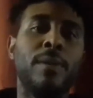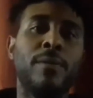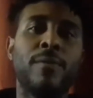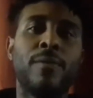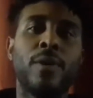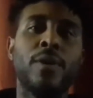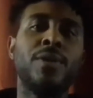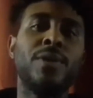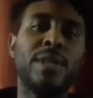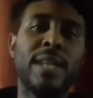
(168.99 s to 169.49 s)
the
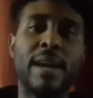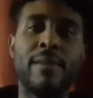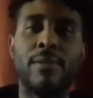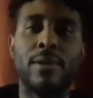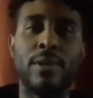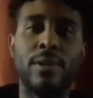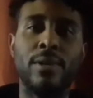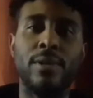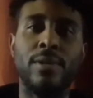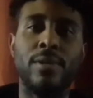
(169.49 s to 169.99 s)
first
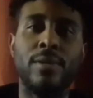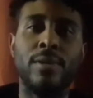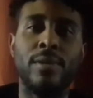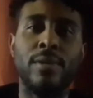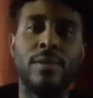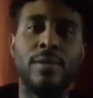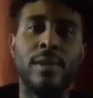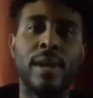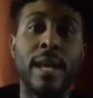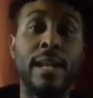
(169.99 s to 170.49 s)
ever
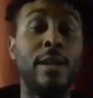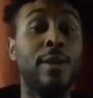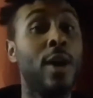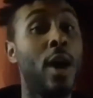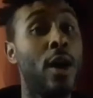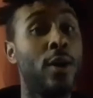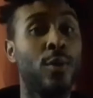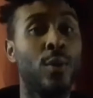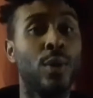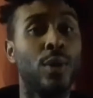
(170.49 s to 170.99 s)
and
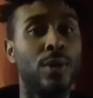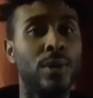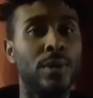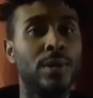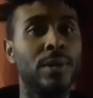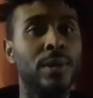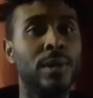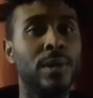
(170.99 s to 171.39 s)
inaugural